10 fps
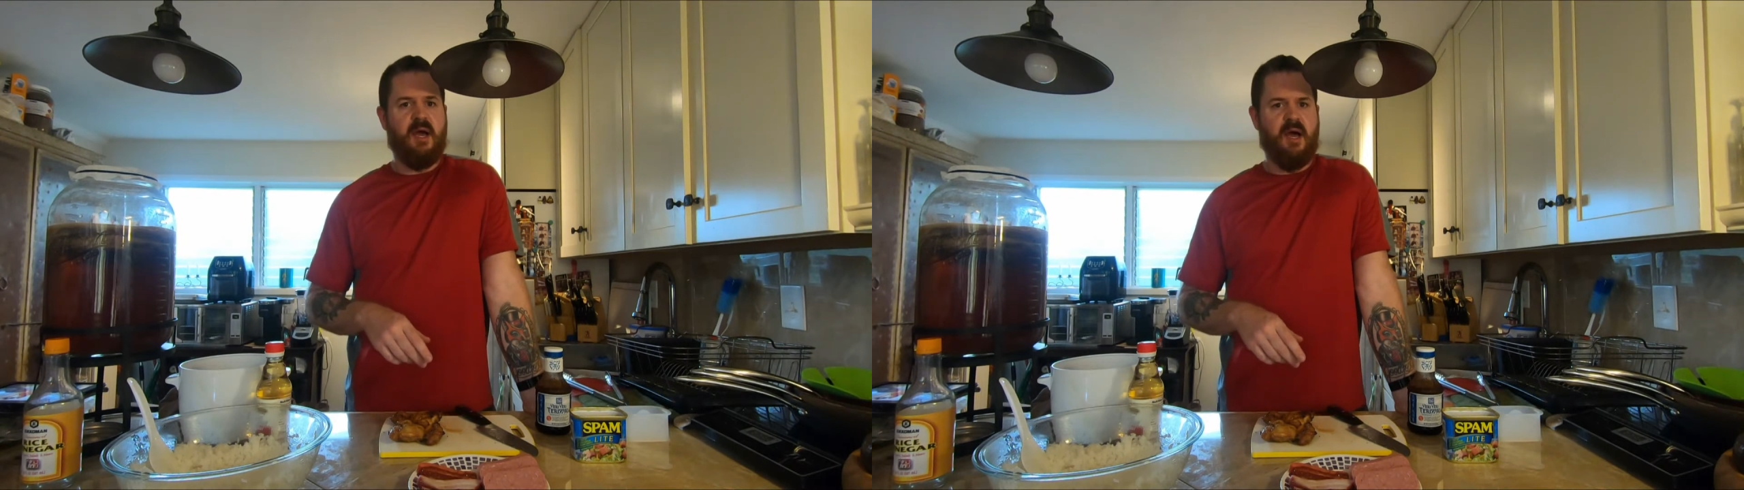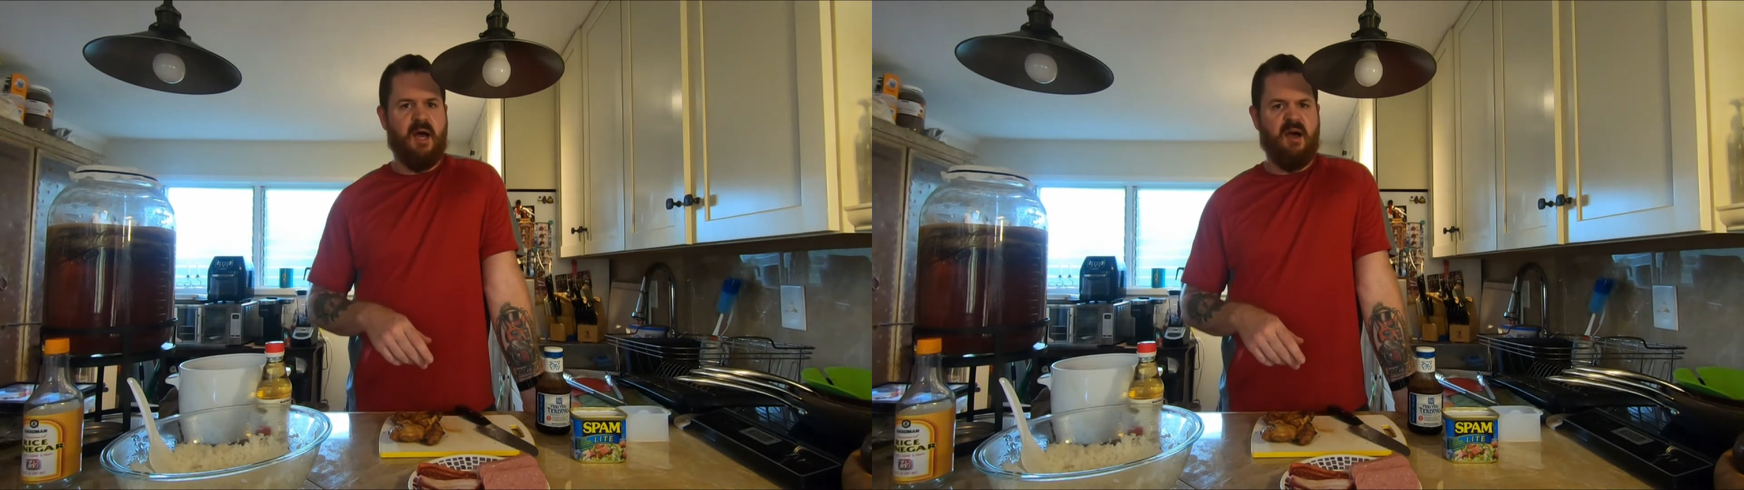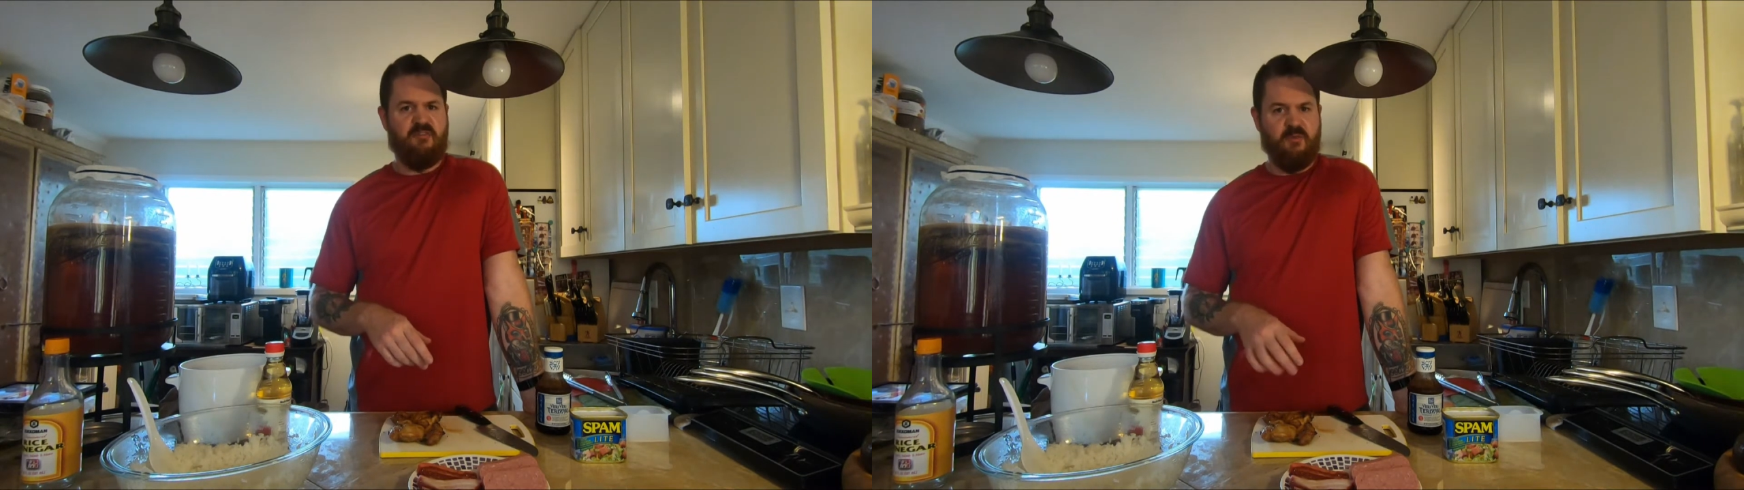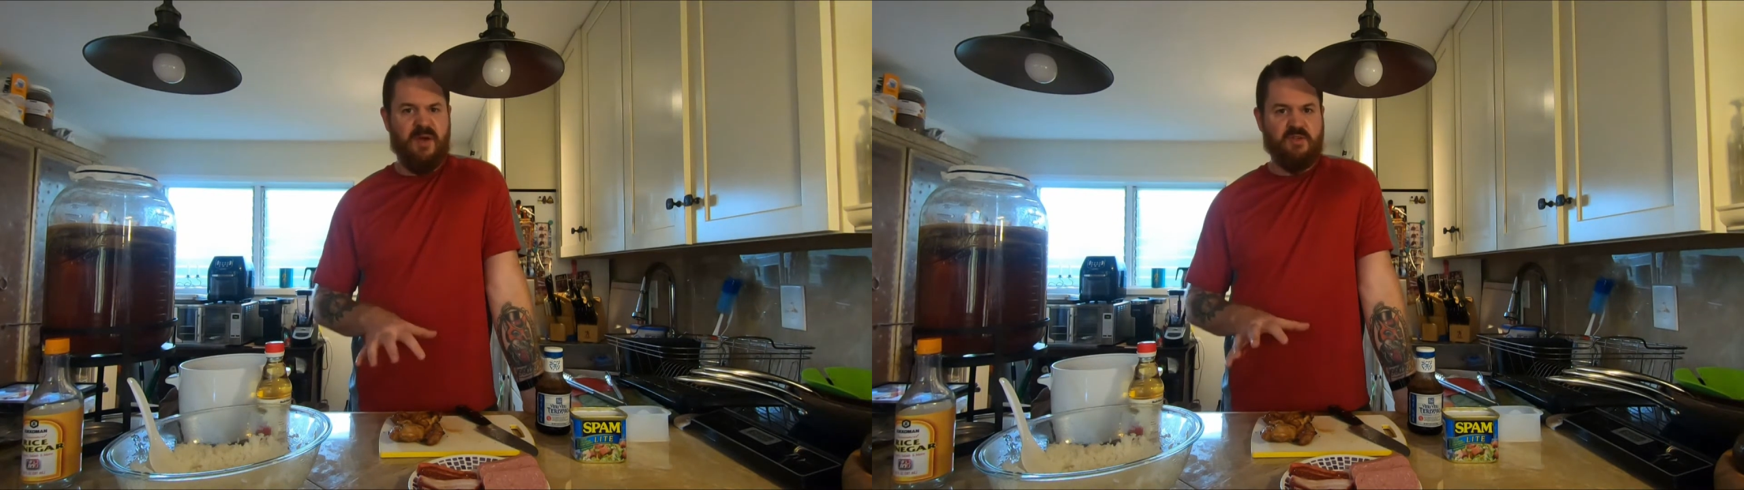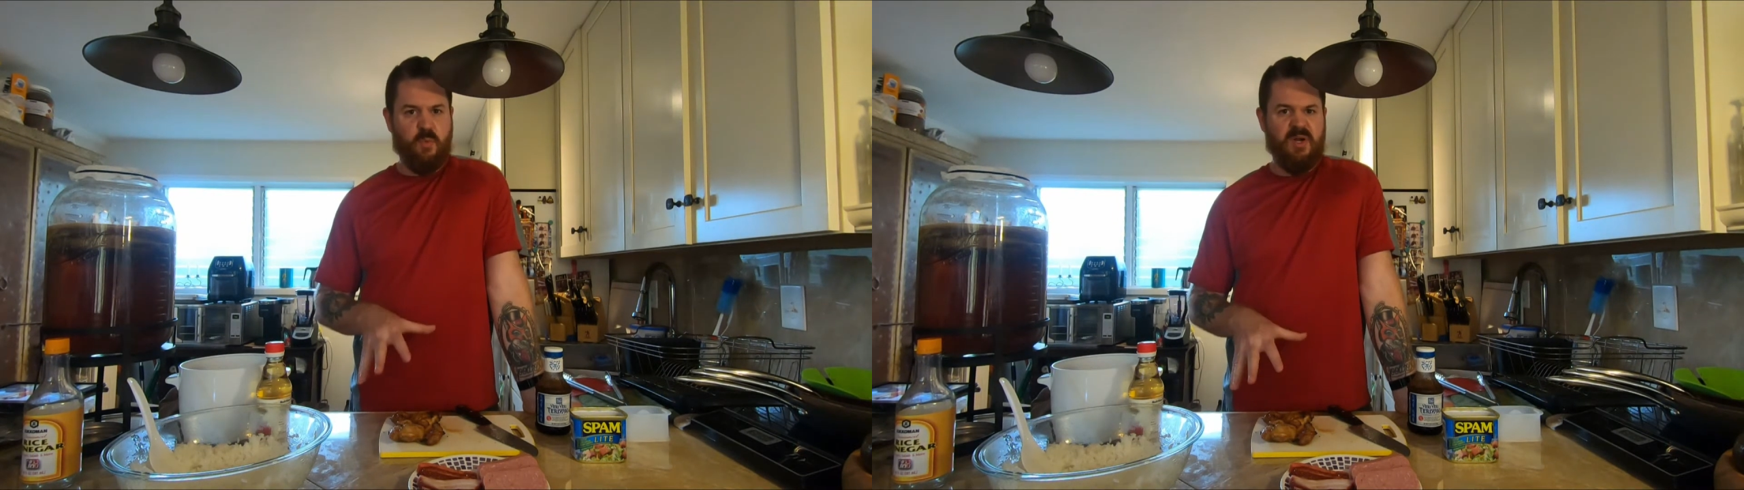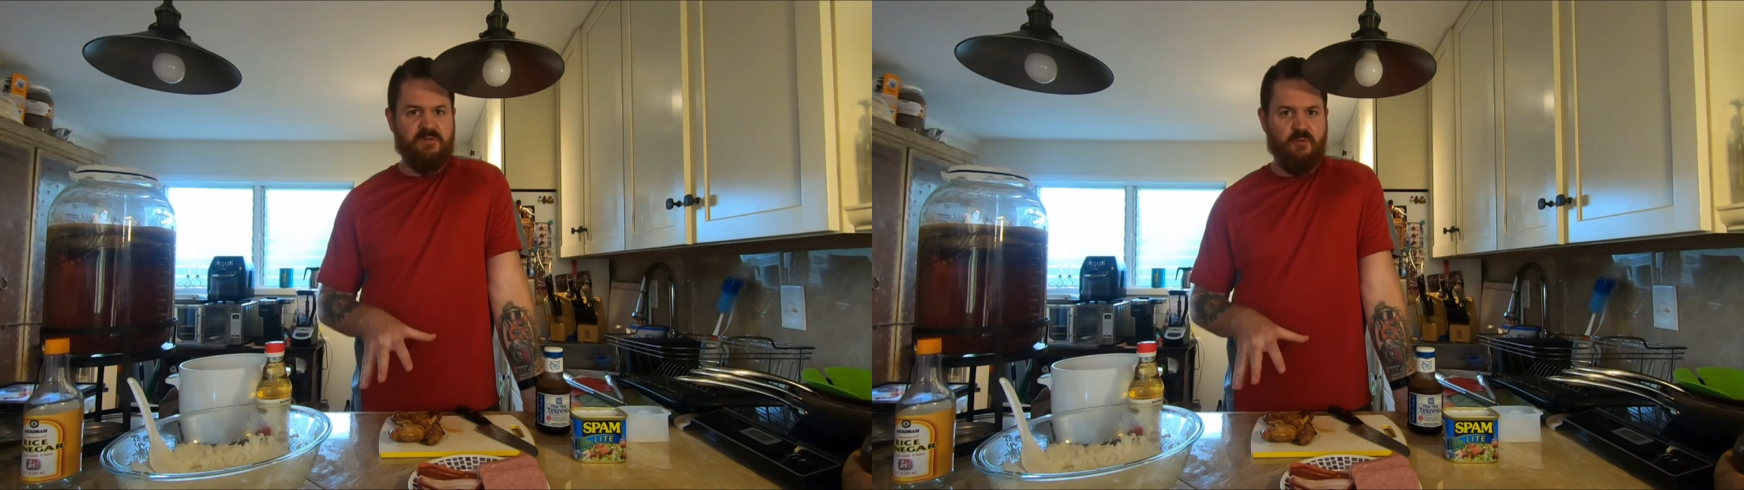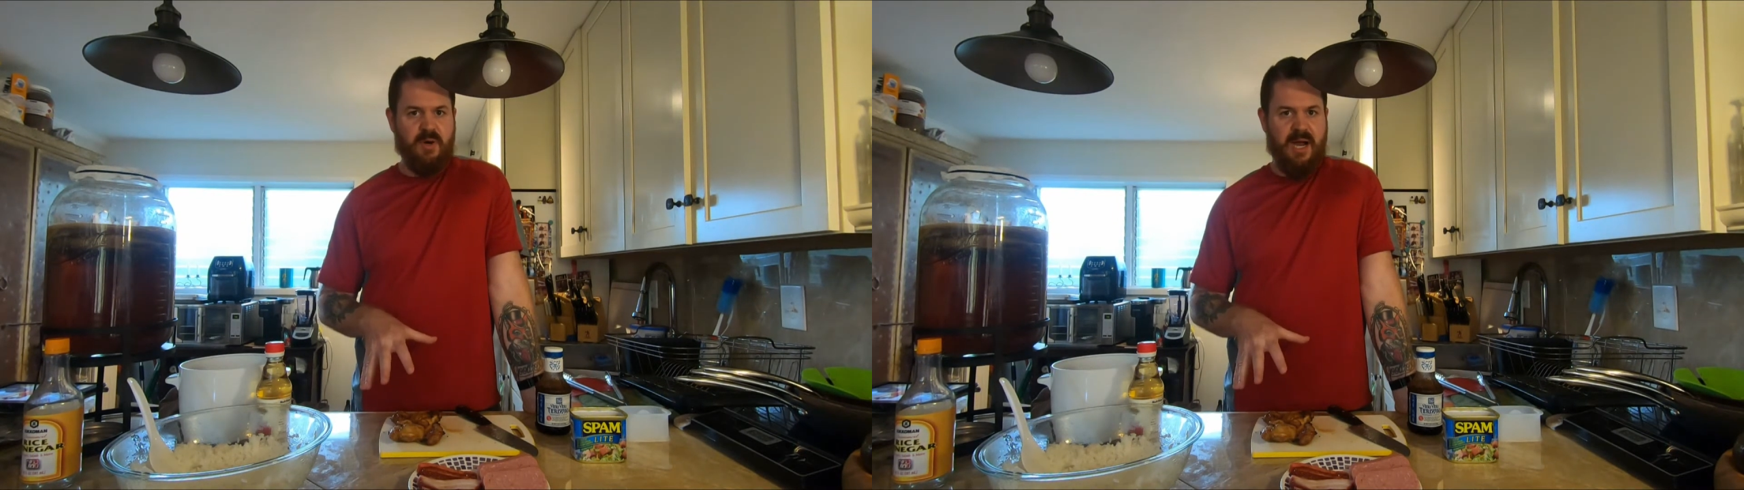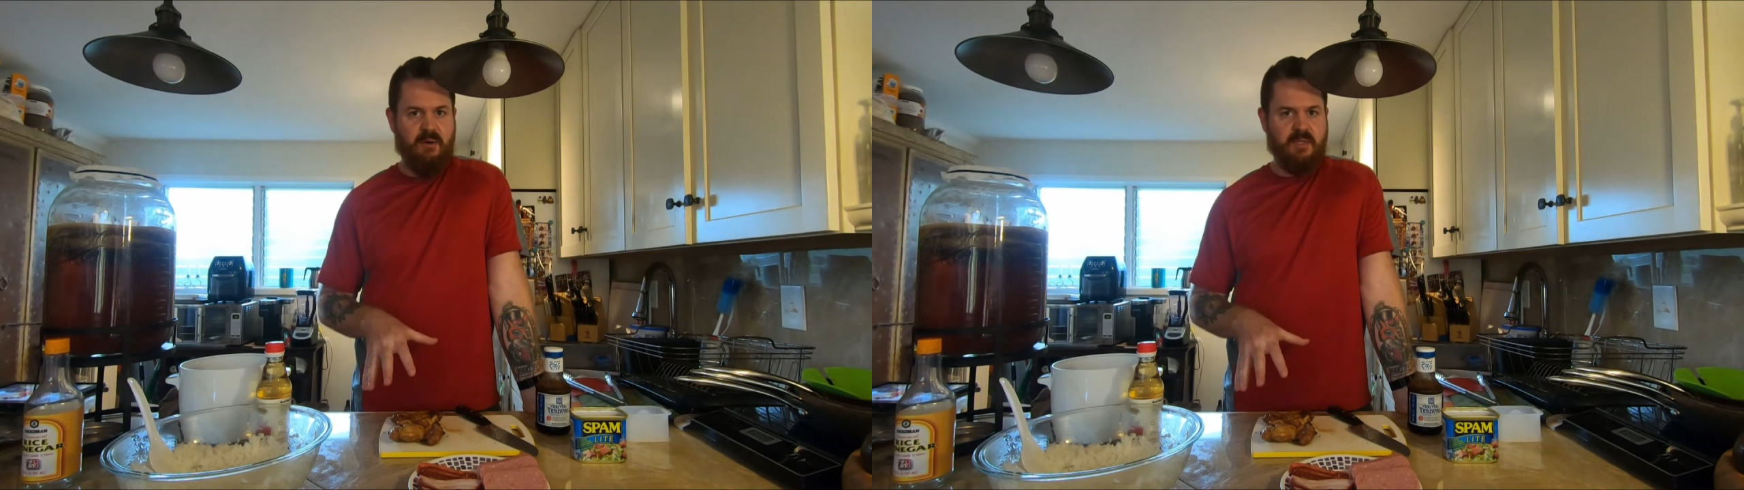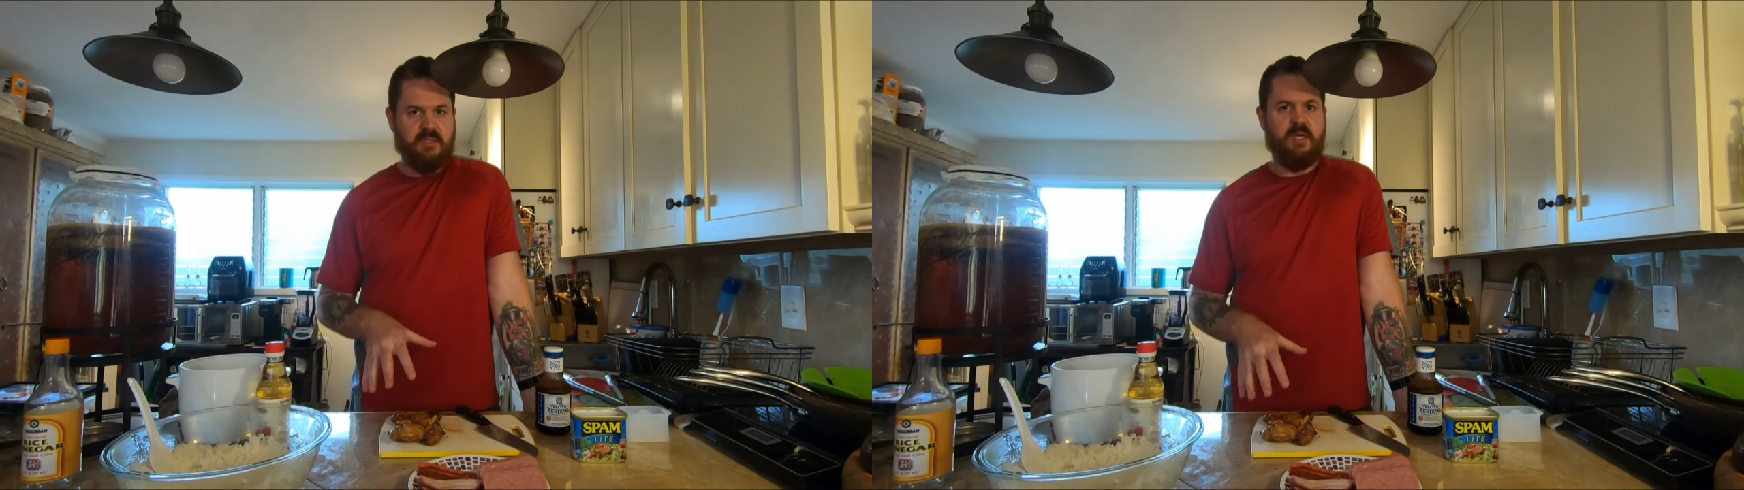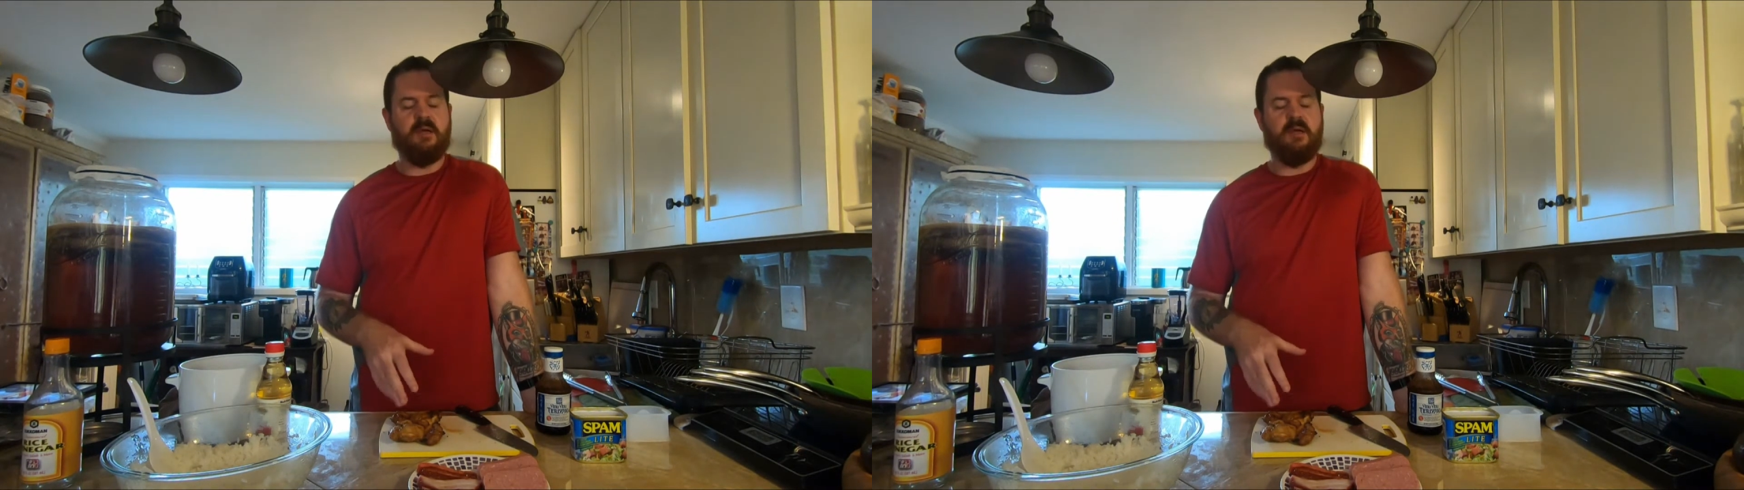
for about 24 hours.